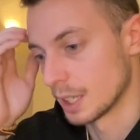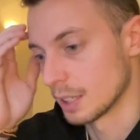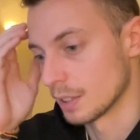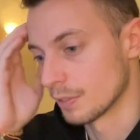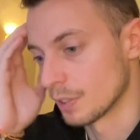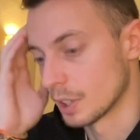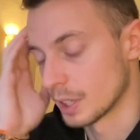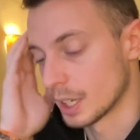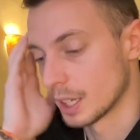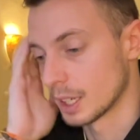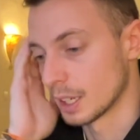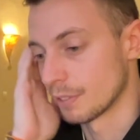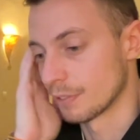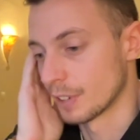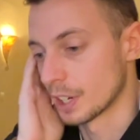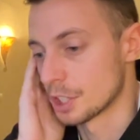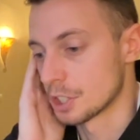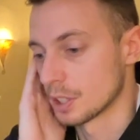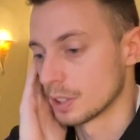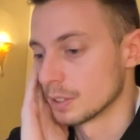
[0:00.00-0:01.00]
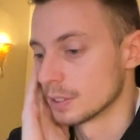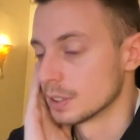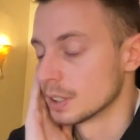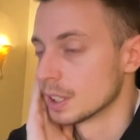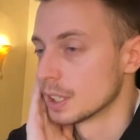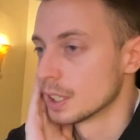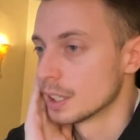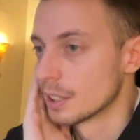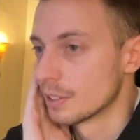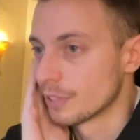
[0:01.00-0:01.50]
working in fashion
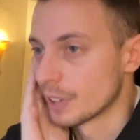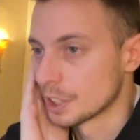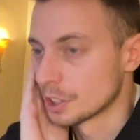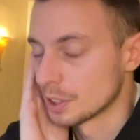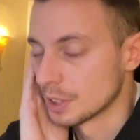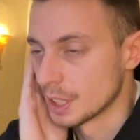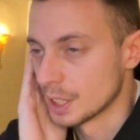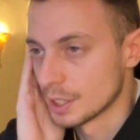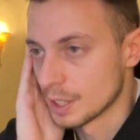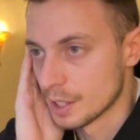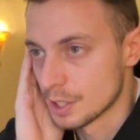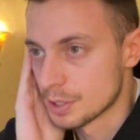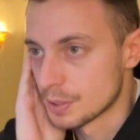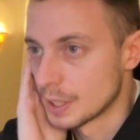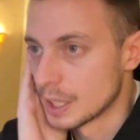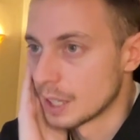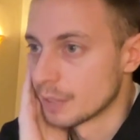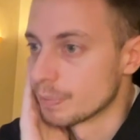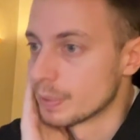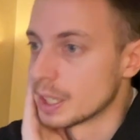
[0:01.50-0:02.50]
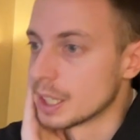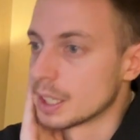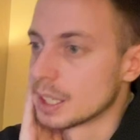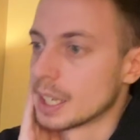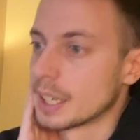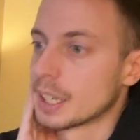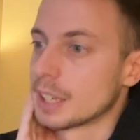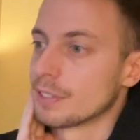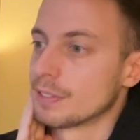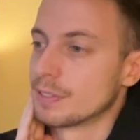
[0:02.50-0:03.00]
industry and being
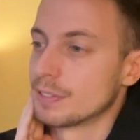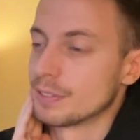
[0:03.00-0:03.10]
like a